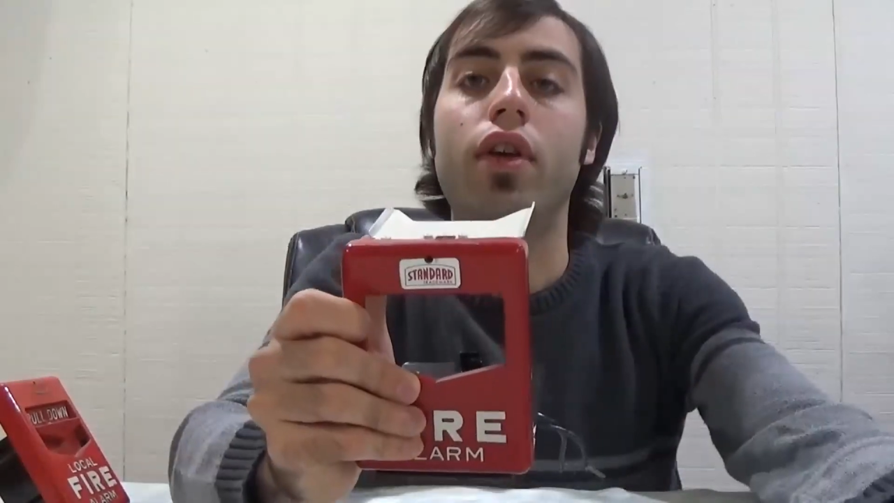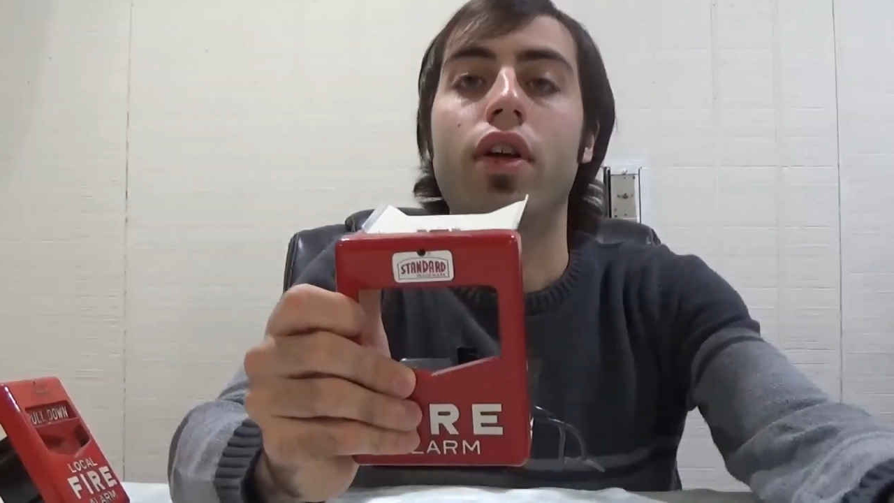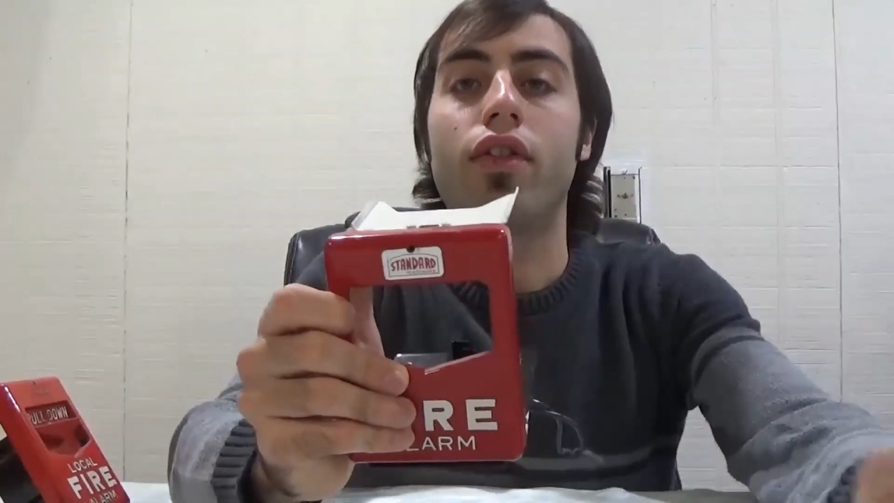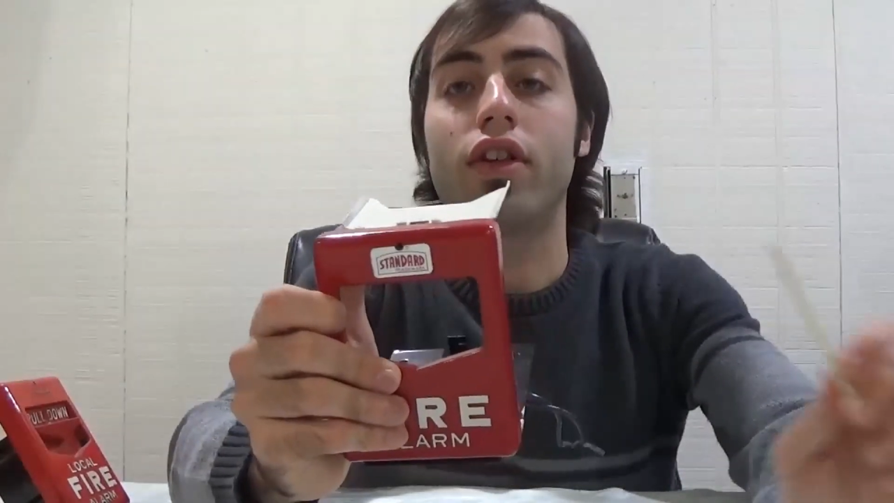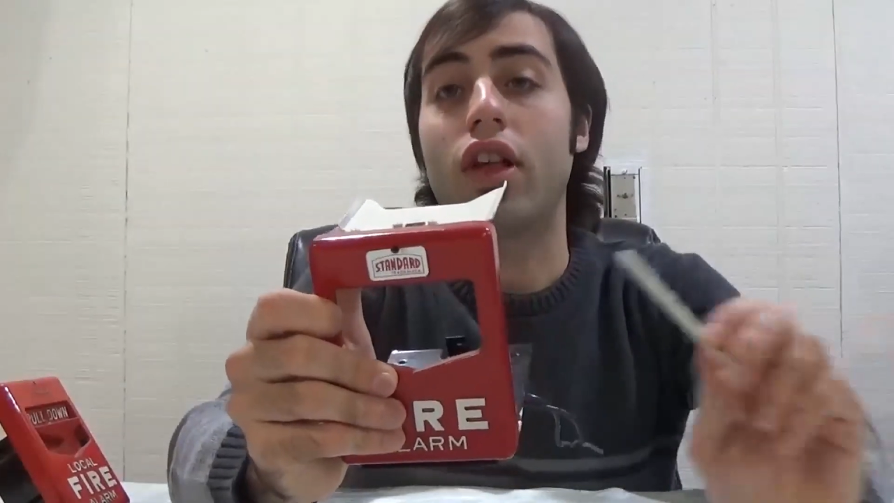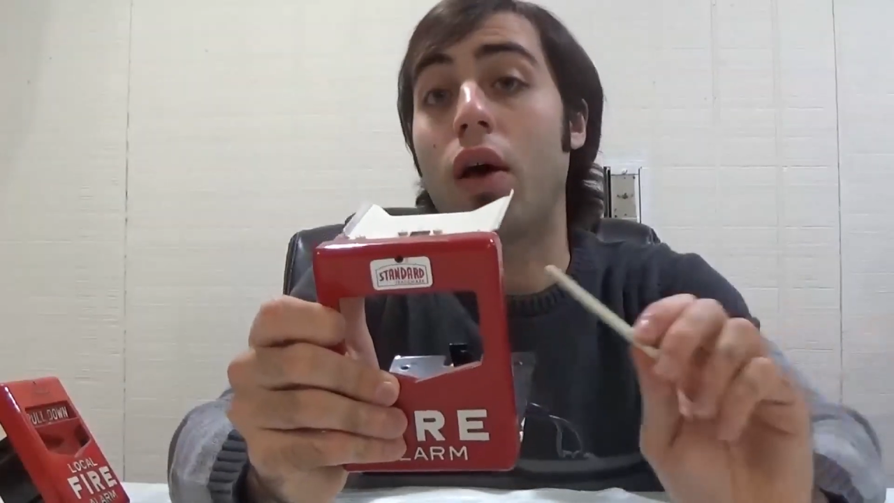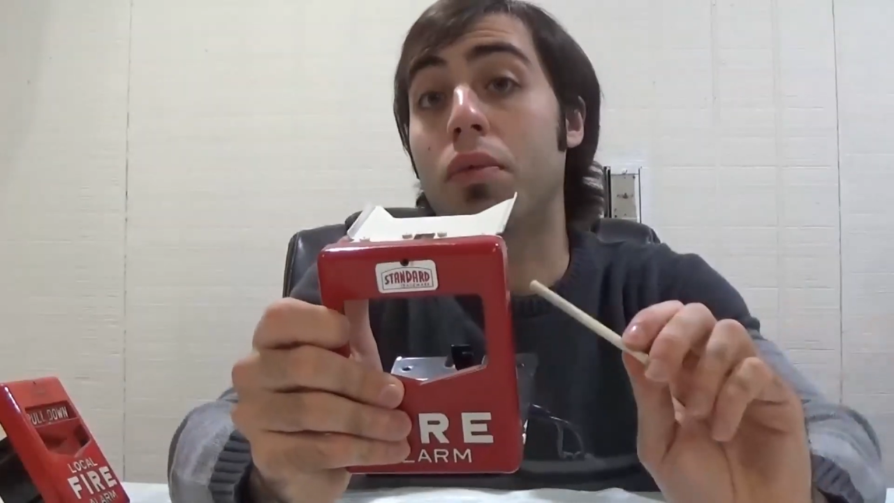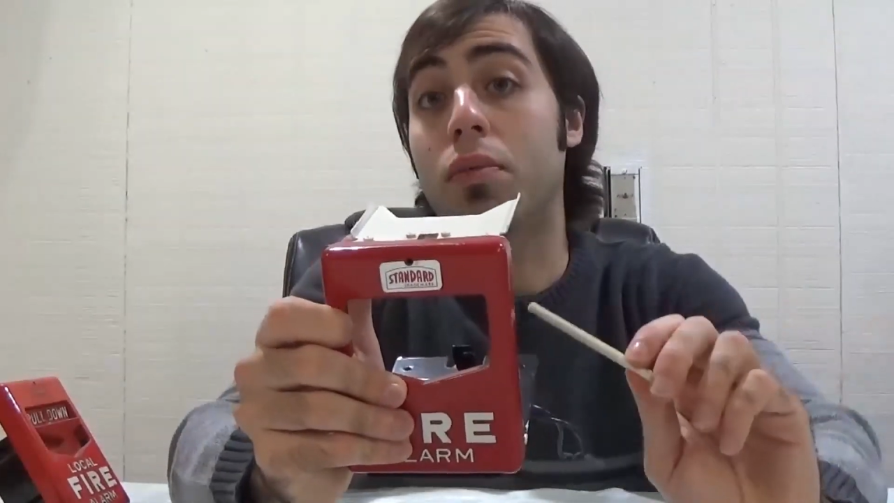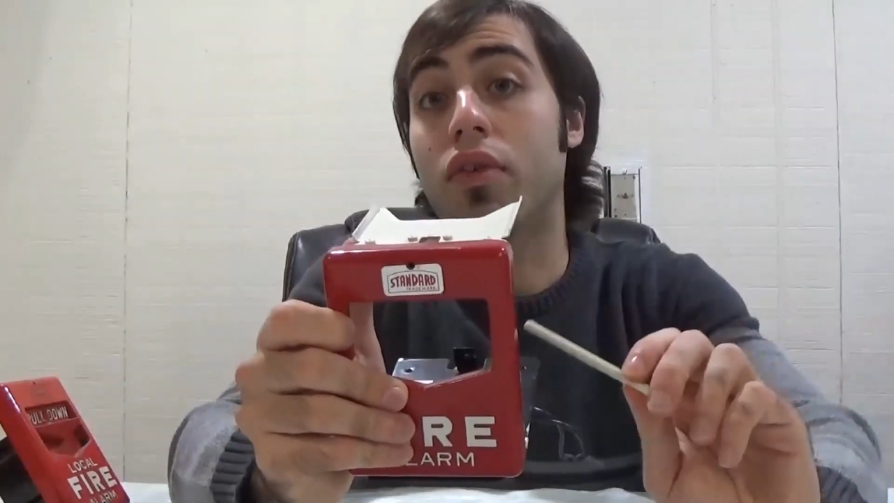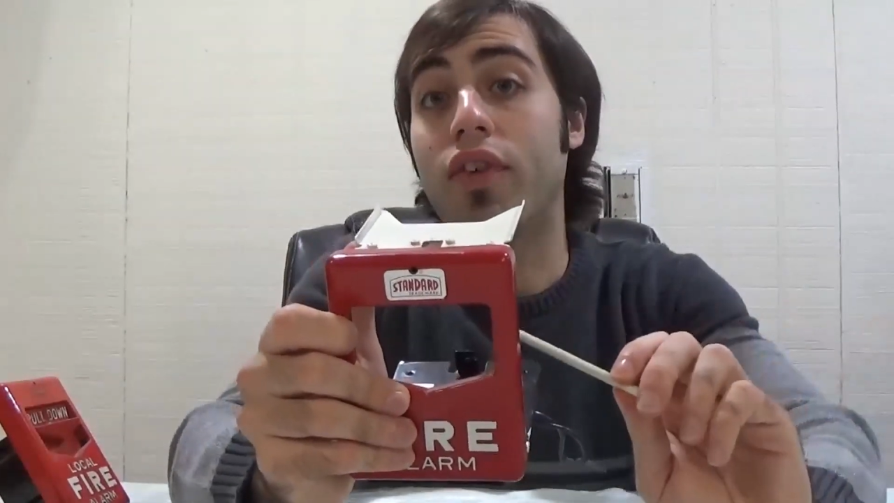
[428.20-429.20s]
This
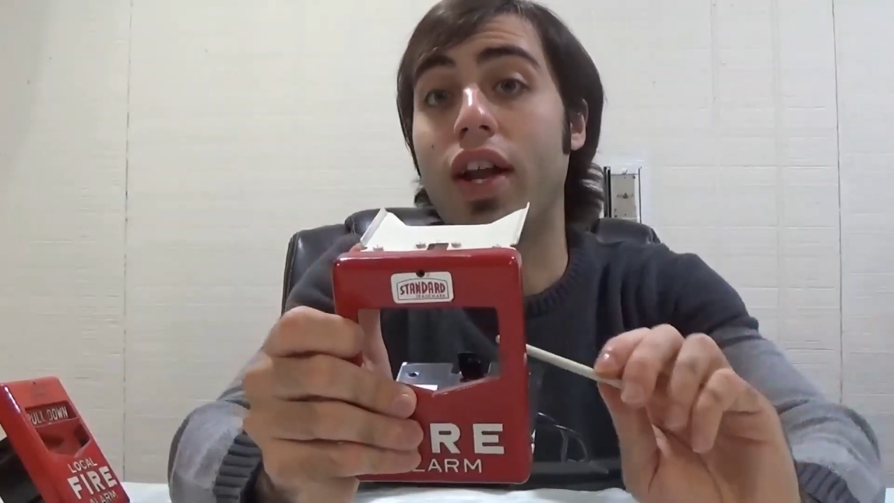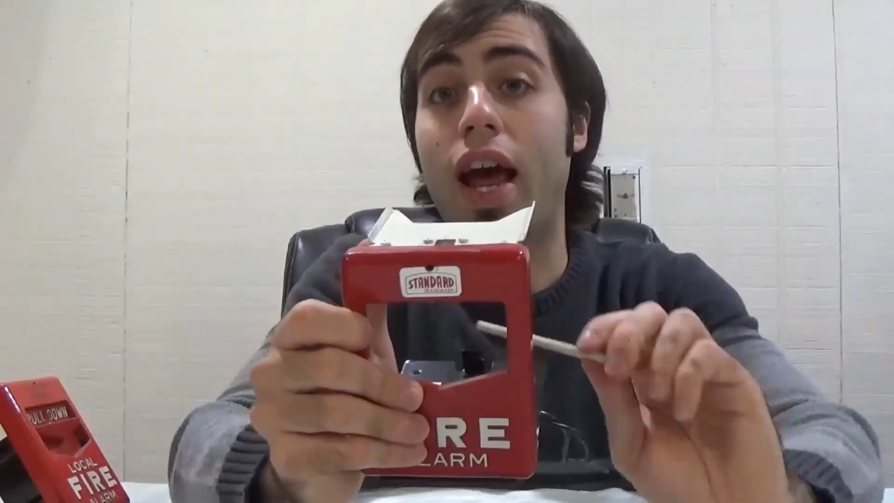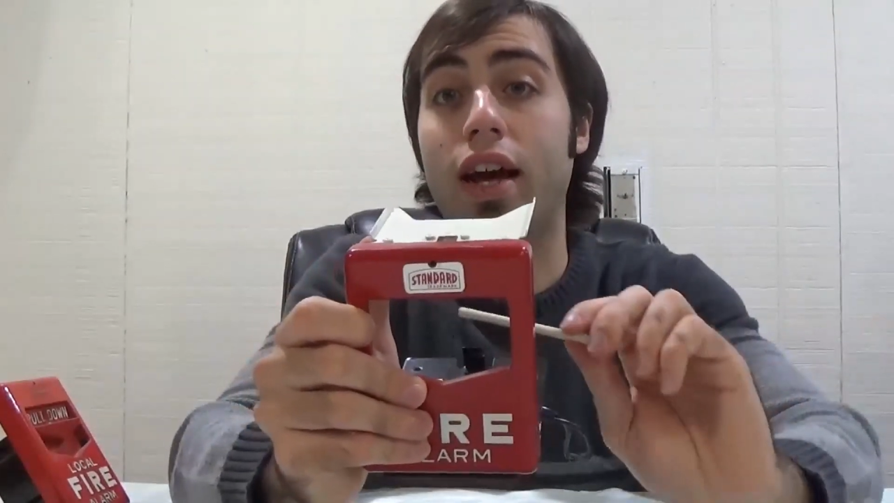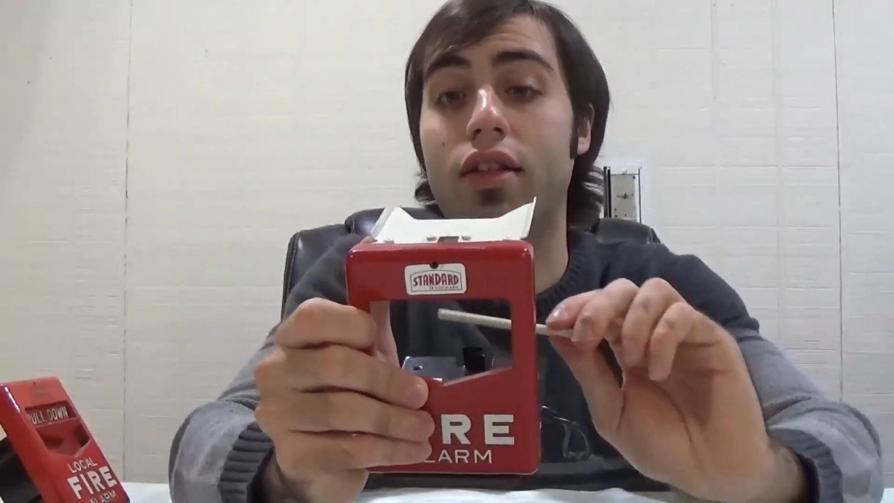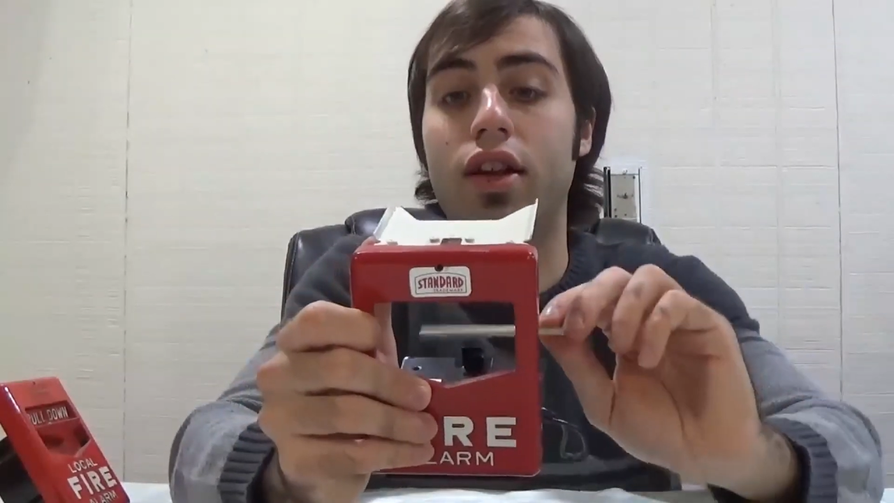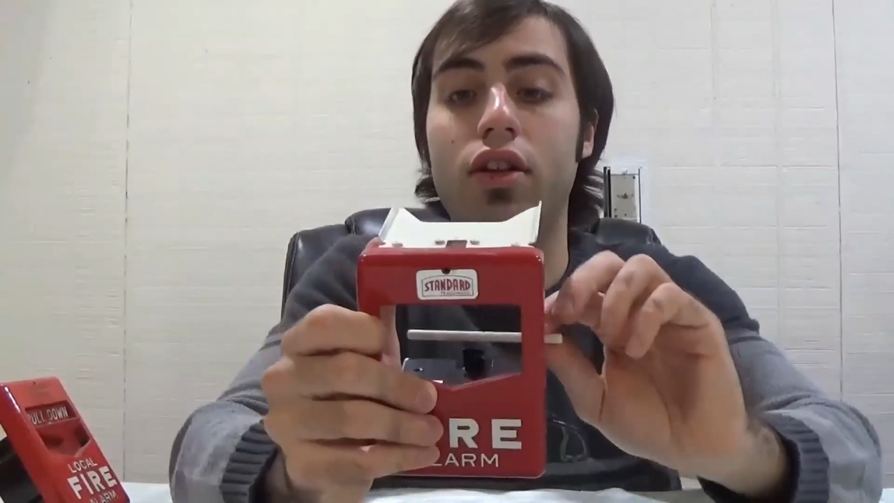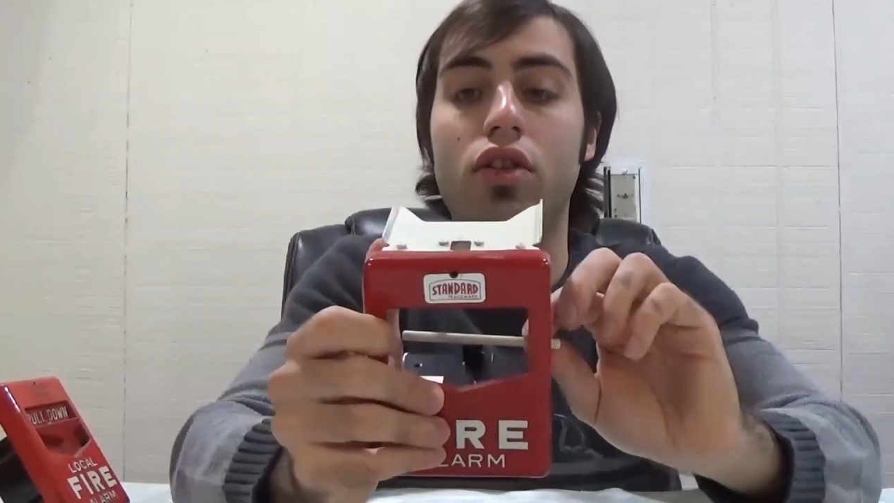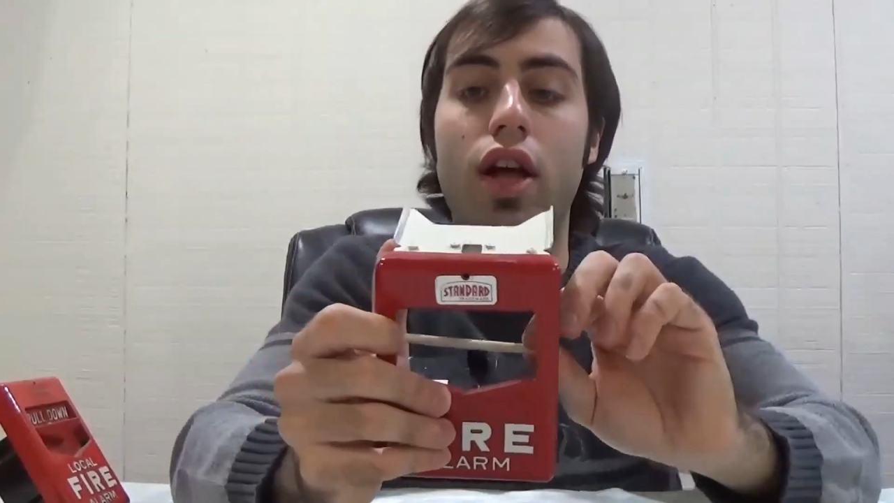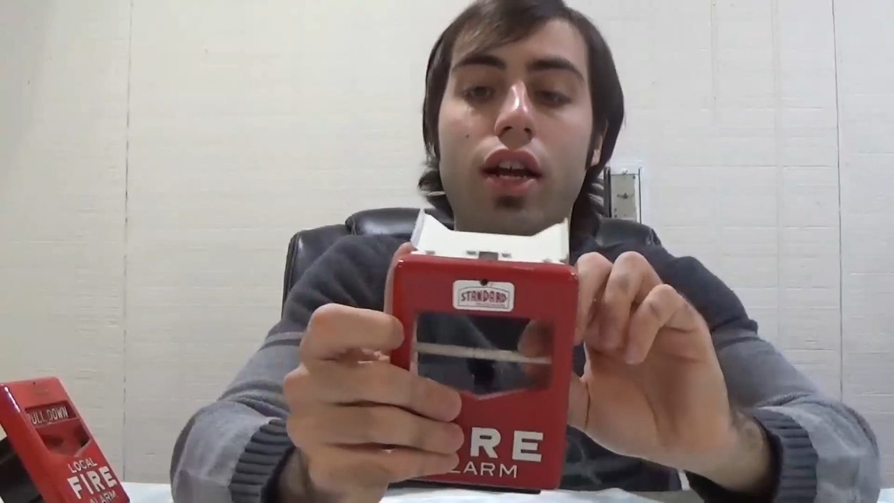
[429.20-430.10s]
helps prevent accidental